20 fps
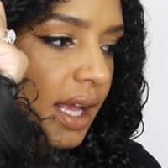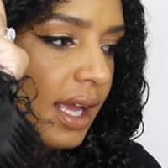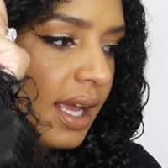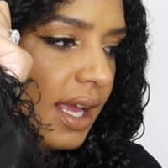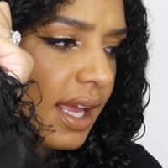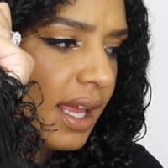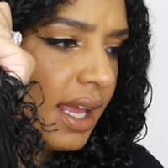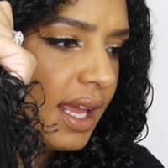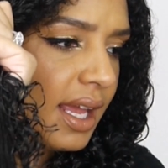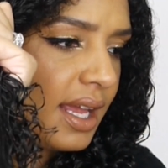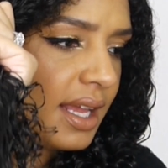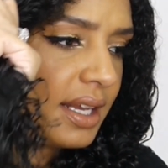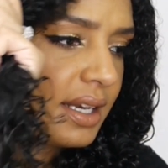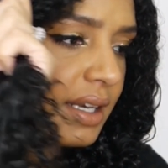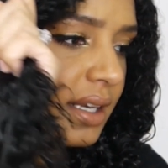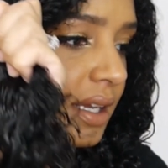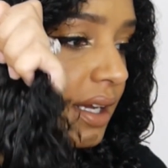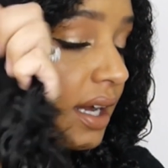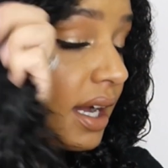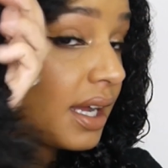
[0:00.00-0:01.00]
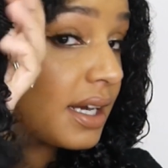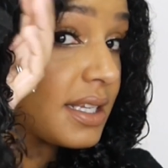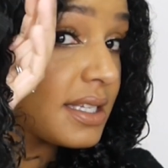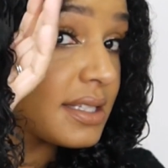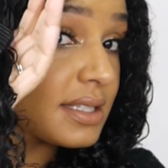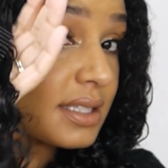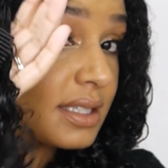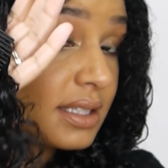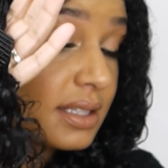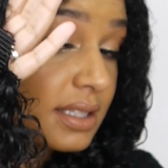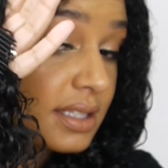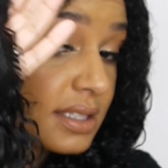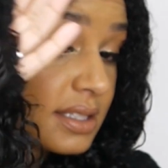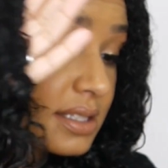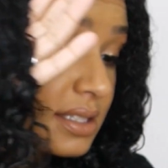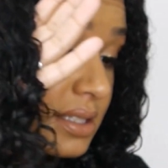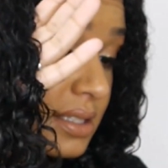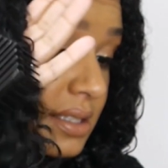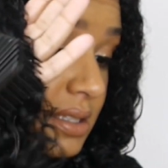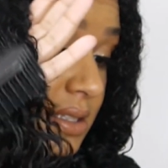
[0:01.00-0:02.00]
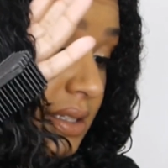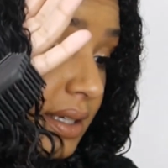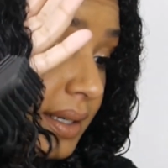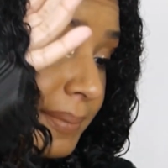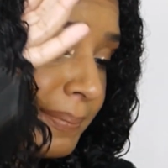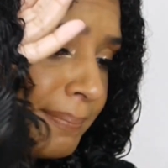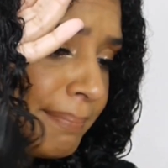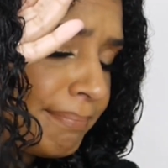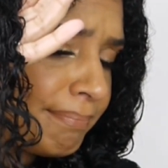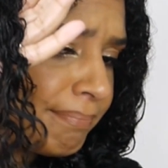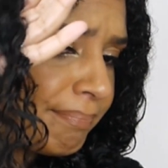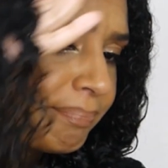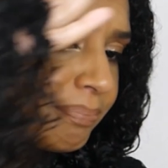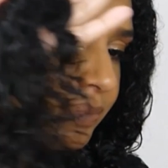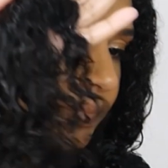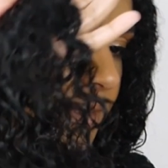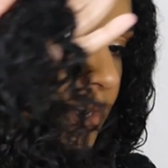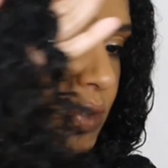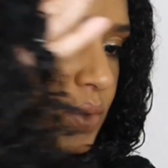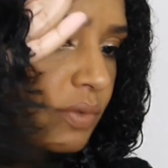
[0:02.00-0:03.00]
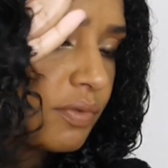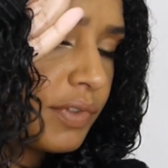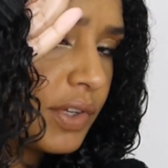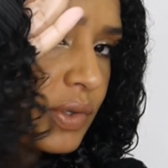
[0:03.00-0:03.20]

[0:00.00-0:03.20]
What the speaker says: And honestly, this one